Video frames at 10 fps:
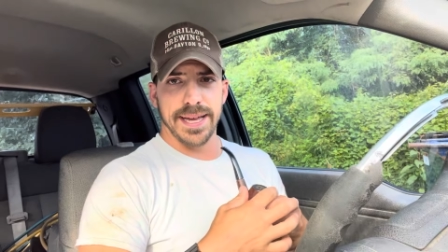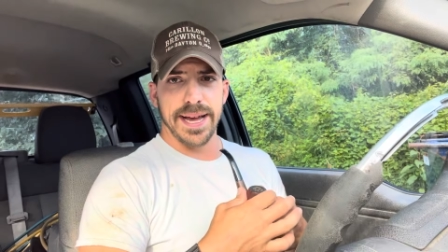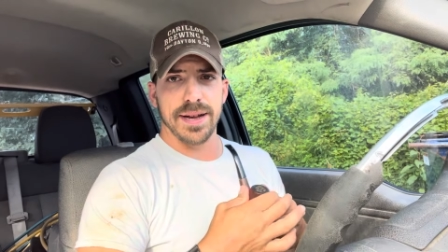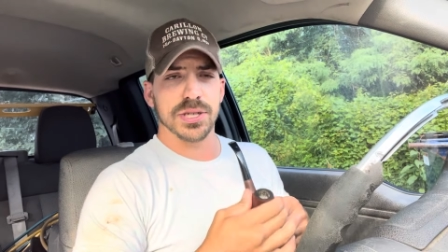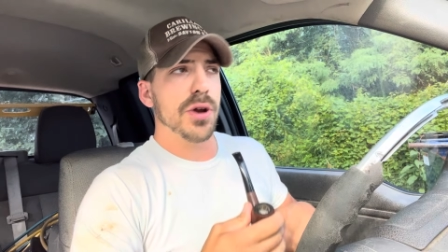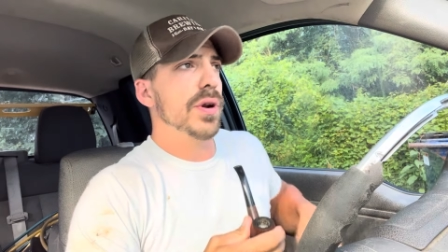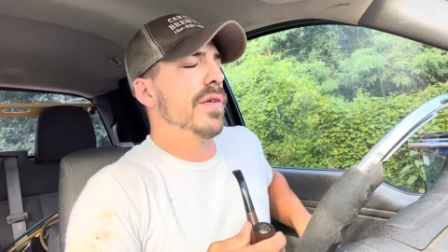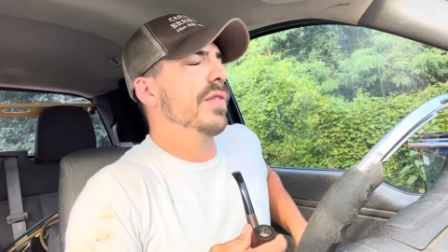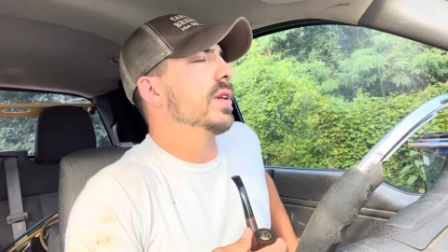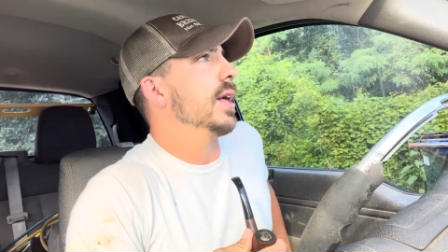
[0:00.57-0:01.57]
How's it going
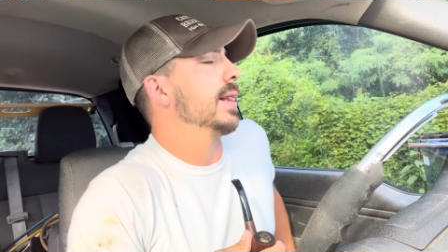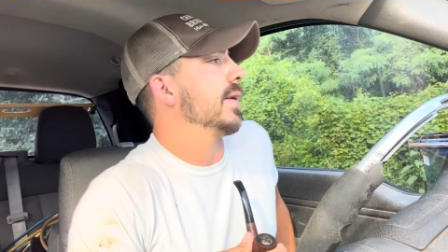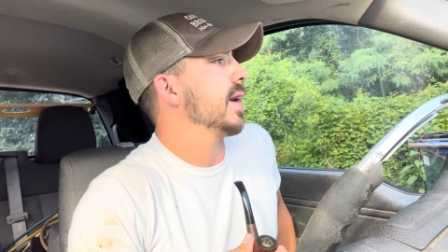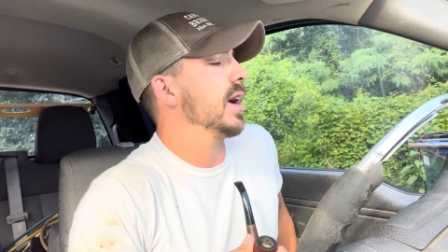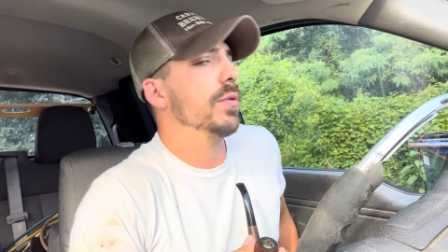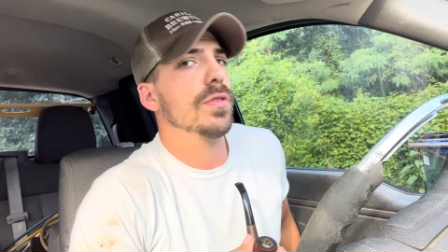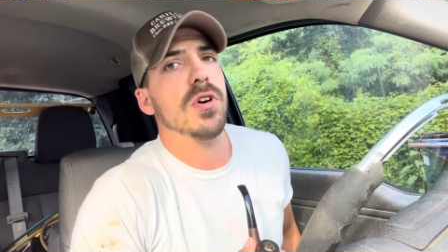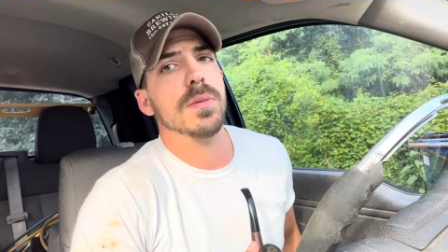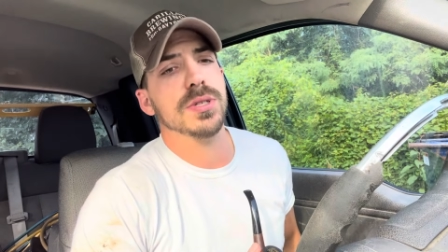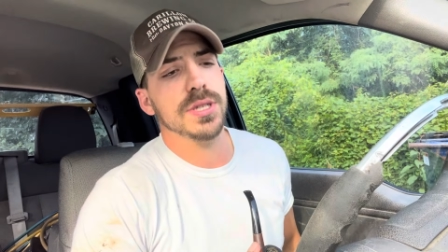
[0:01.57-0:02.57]
on? Larry here with the
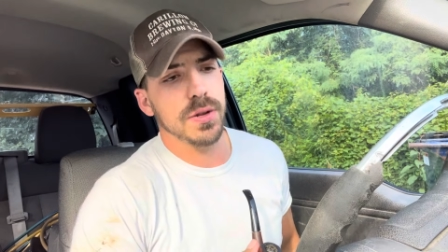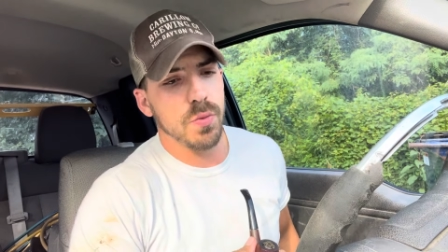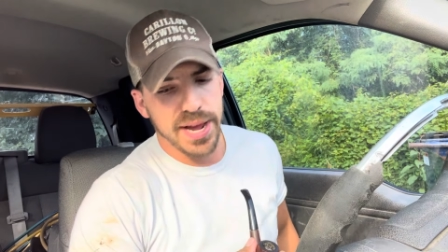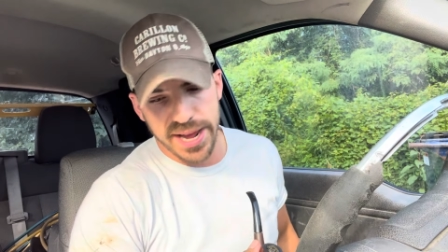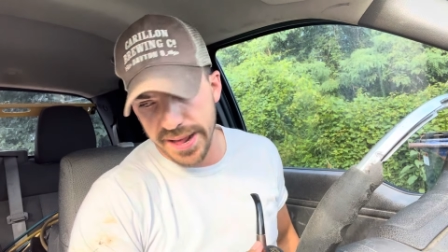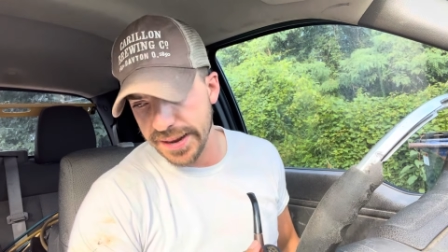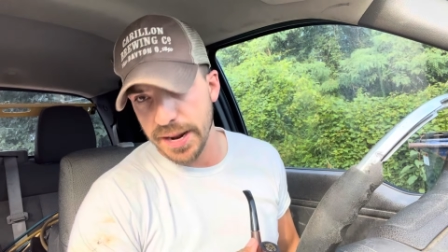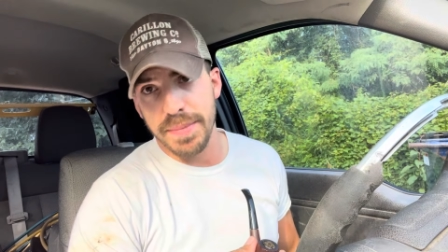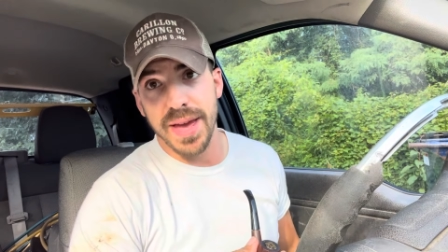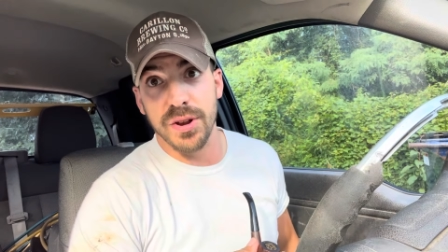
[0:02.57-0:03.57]
Farmstead Way,
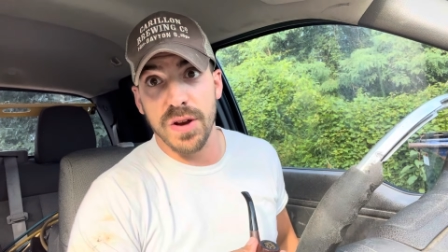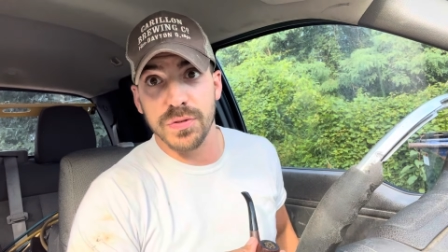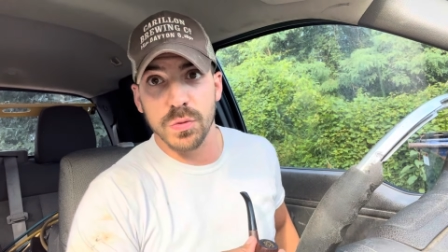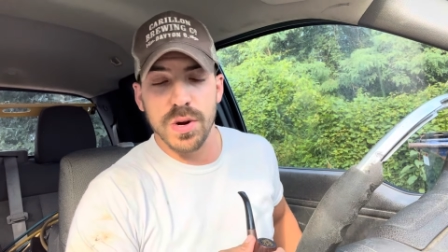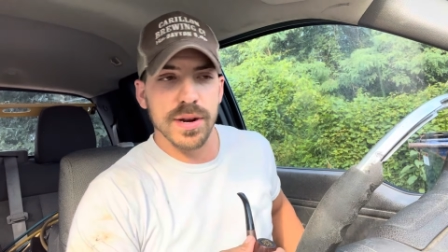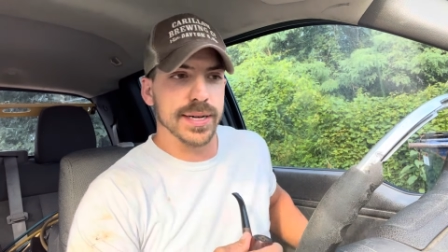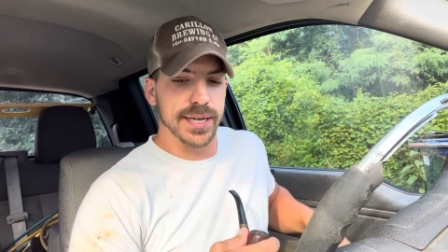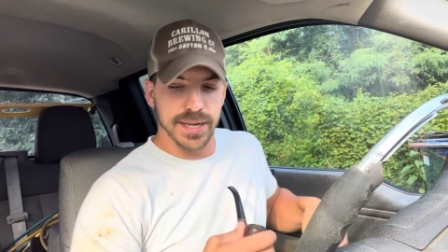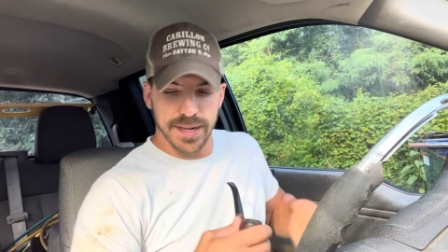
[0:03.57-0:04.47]
I'm heading off to work.